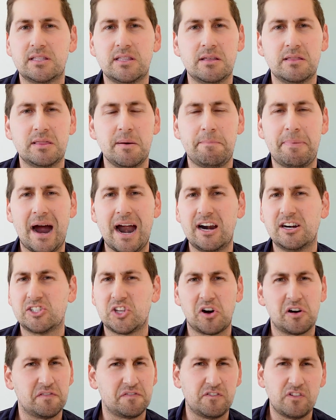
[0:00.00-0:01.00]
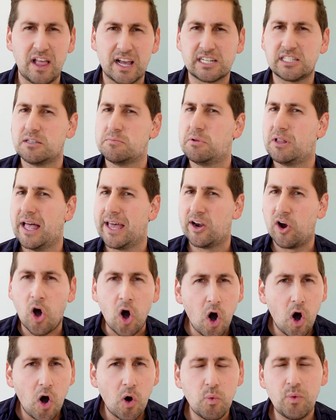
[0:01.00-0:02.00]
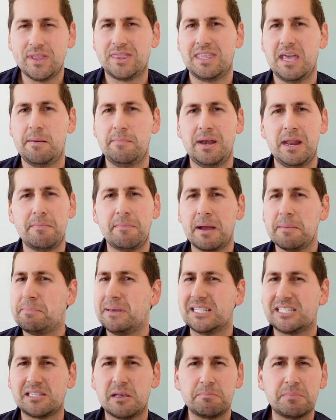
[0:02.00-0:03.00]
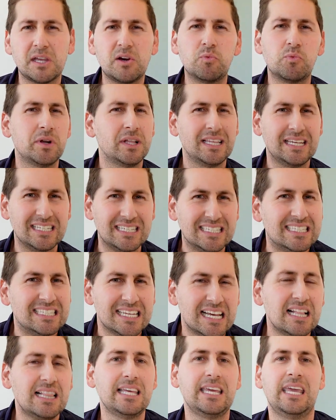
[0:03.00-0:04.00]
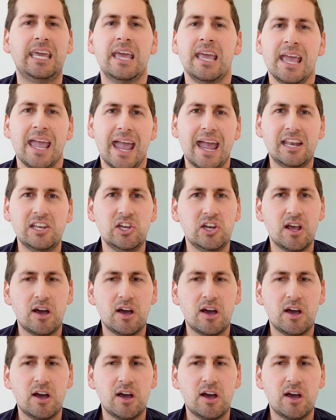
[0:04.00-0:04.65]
the buyers aren't flexible at all with them, and it might be something really silly, and